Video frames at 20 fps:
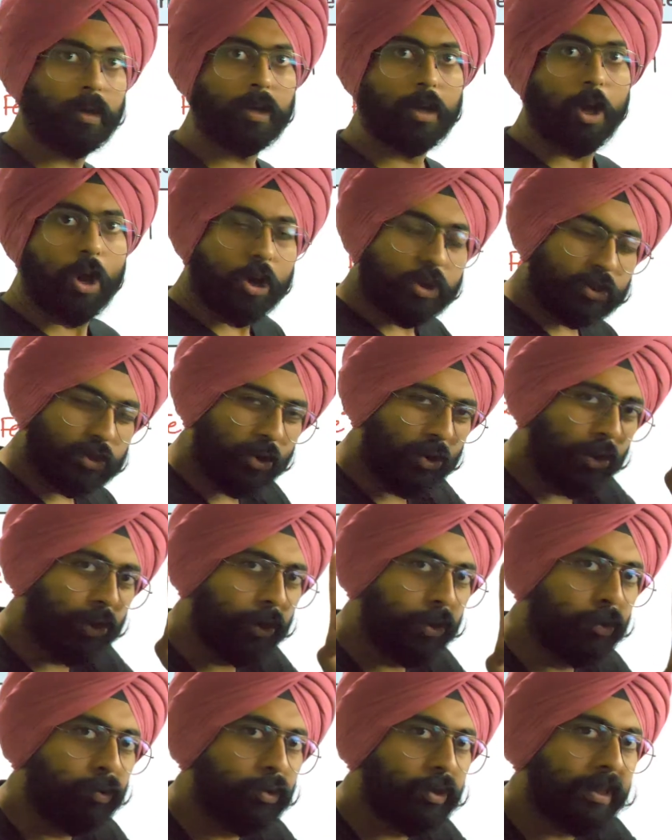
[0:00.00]
So do
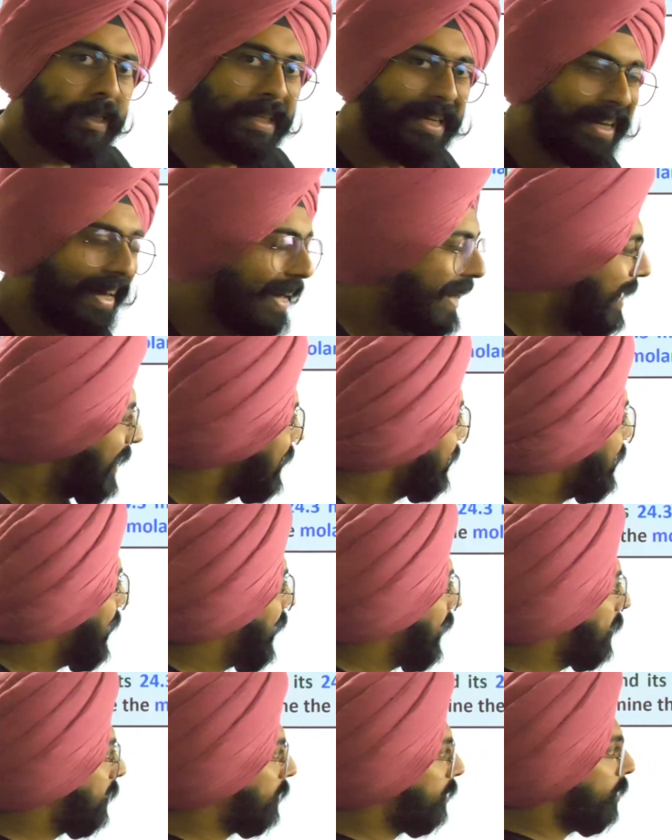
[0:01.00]
you see
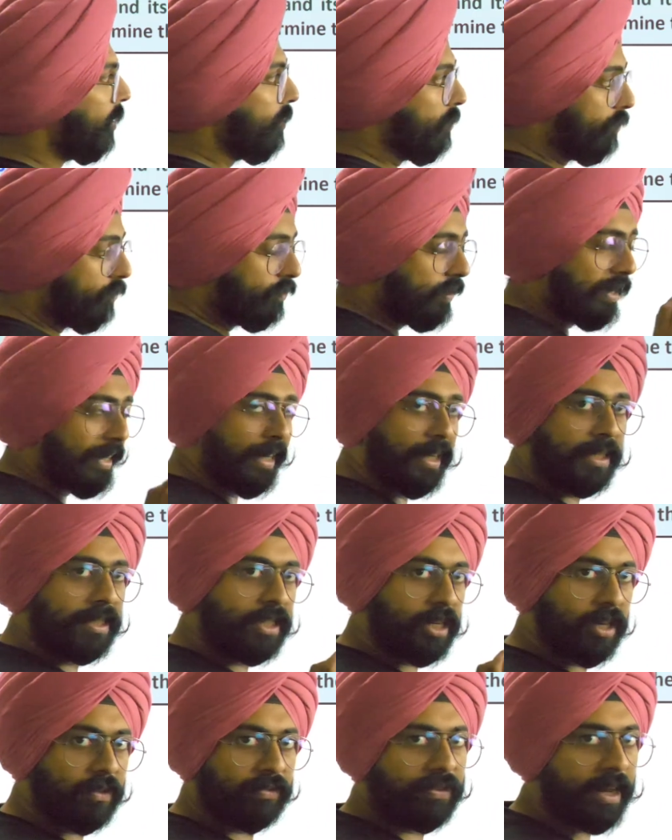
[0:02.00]
that the
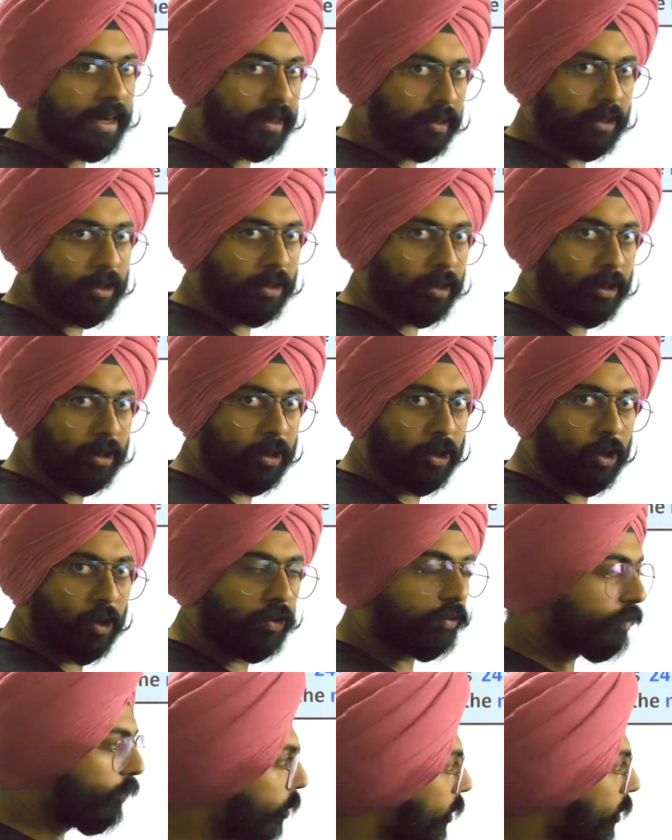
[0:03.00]
valency factor for